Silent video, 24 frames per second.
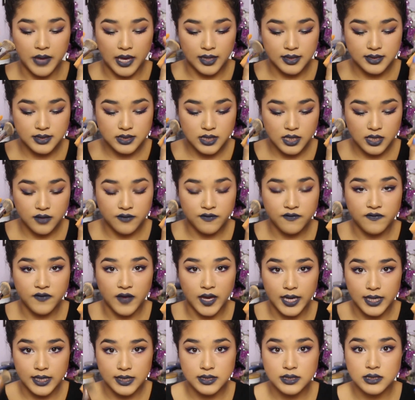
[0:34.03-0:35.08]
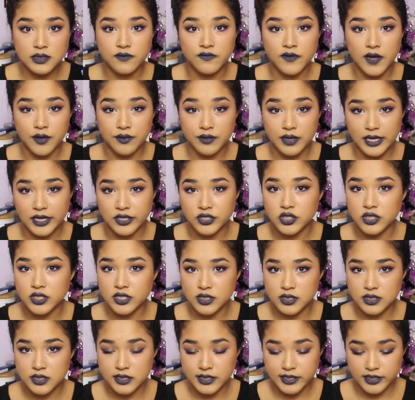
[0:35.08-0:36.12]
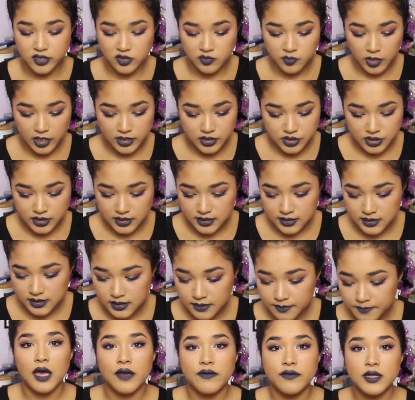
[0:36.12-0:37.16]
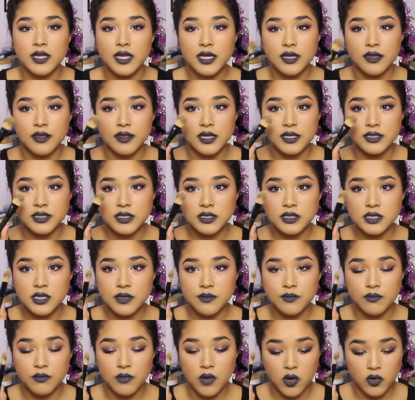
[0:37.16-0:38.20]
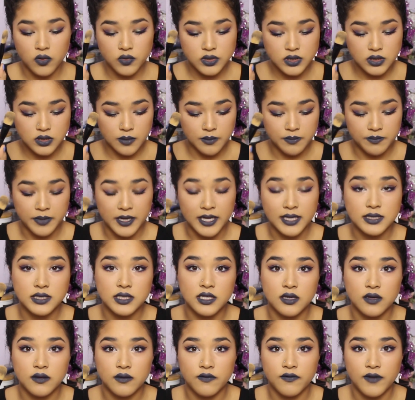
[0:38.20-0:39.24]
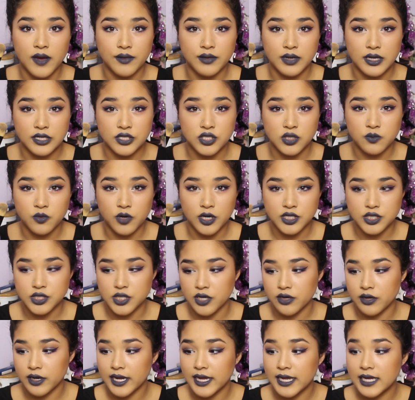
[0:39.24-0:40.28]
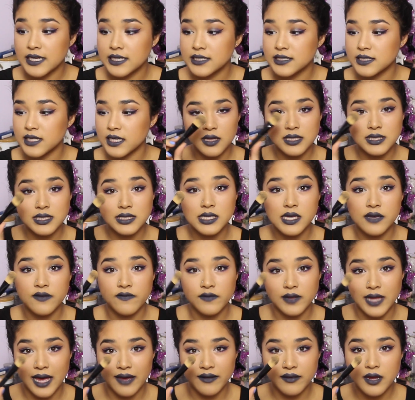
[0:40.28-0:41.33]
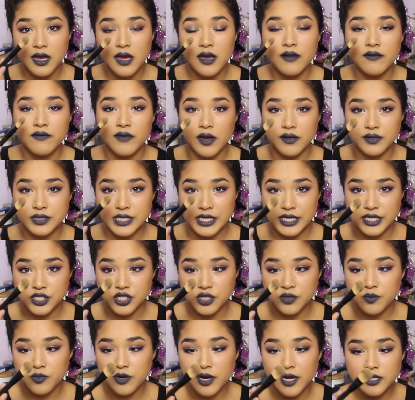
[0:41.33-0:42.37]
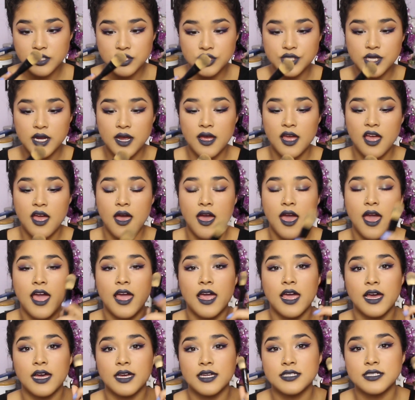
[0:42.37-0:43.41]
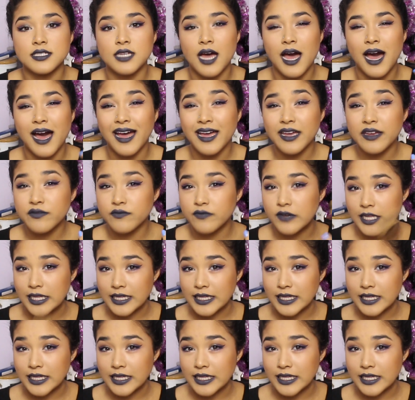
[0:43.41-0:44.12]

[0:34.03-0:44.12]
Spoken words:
basic face foundation concealer brushes. I feel like this is the most basic foundation brush there is. This is a flat foundation brush. And I